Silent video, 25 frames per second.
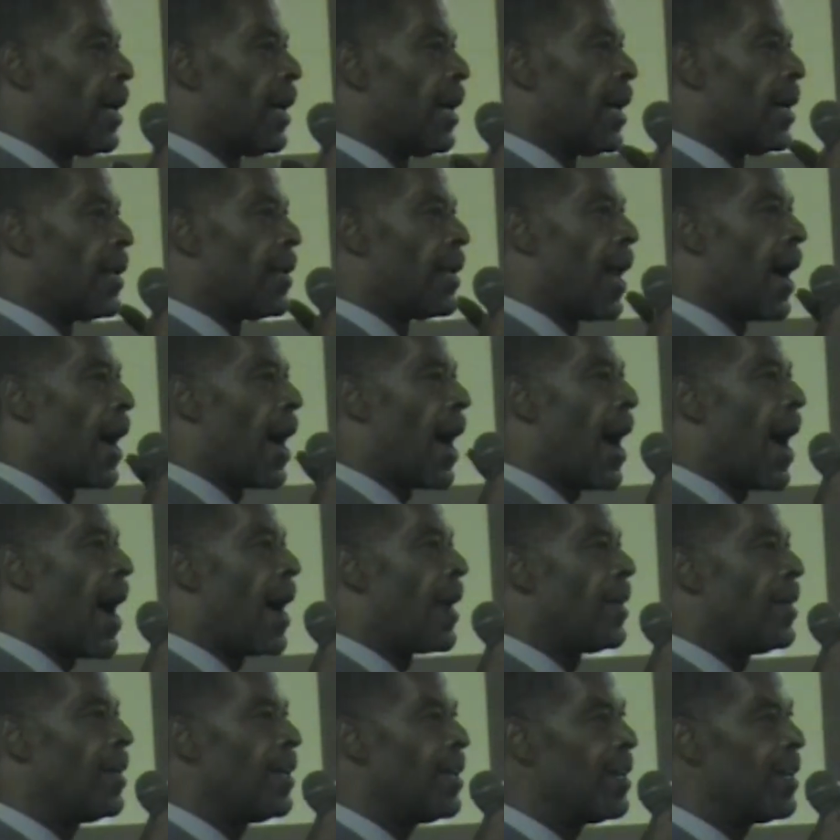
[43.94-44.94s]
And
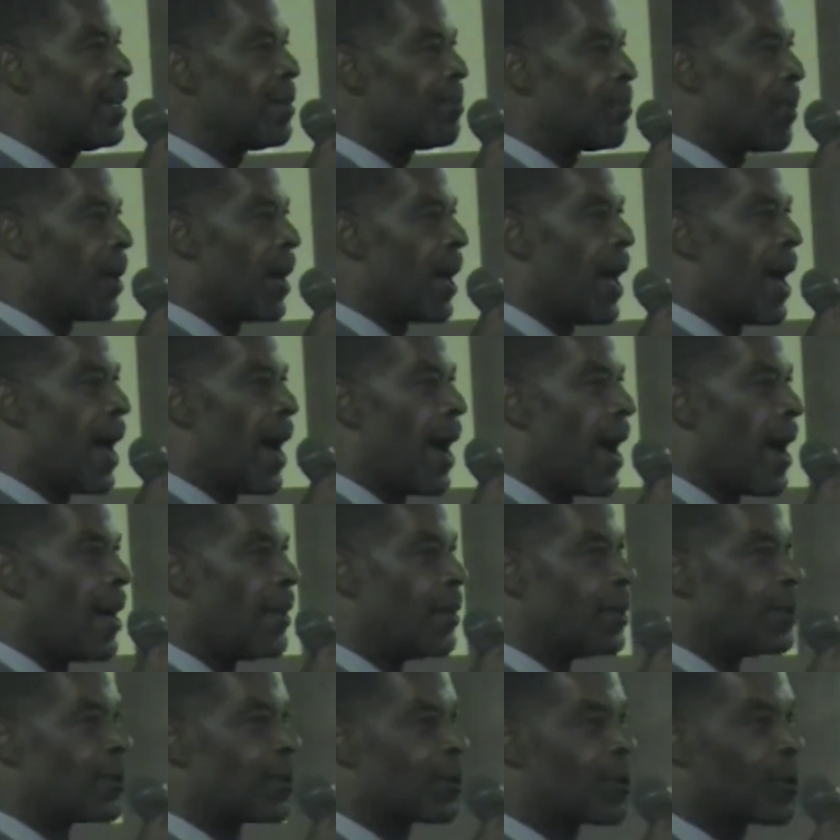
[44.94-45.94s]
I hid
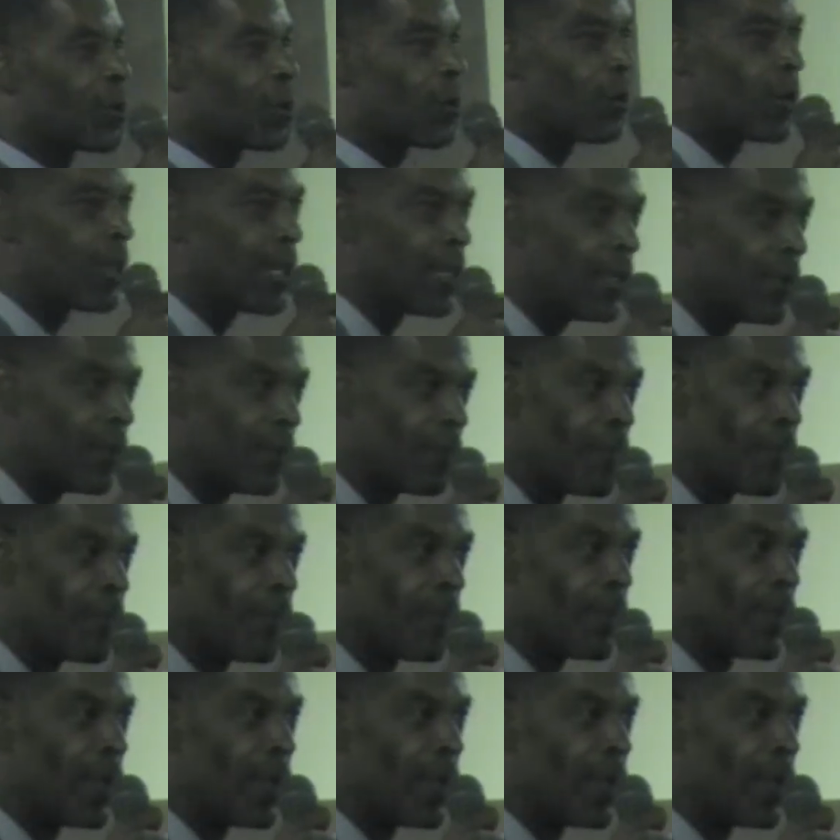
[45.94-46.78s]
behind a tree